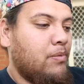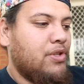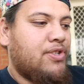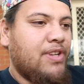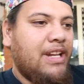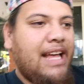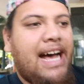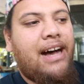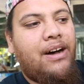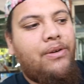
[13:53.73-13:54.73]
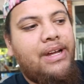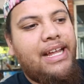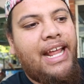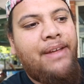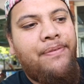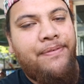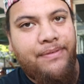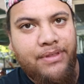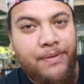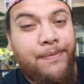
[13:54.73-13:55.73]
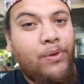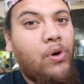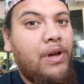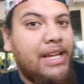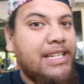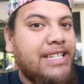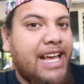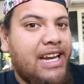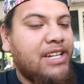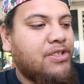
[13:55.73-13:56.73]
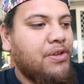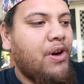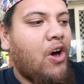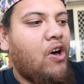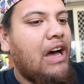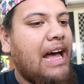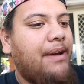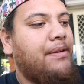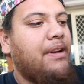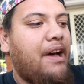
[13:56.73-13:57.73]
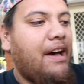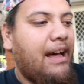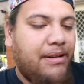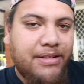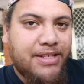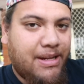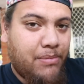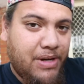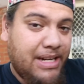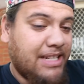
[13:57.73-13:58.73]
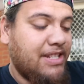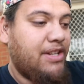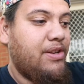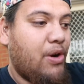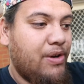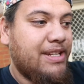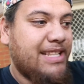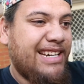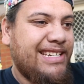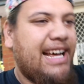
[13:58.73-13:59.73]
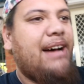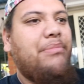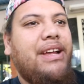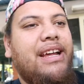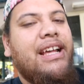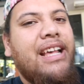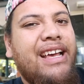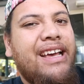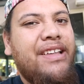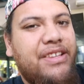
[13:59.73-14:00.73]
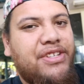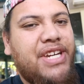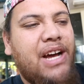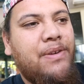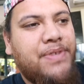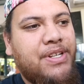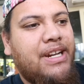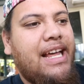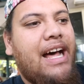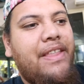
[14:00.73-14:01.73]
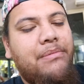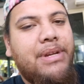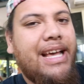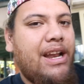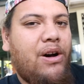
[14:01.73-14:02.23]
which should allow, if the floor is getting too hot and somebody doesn't notice that it's happening, the shelf should allow them to get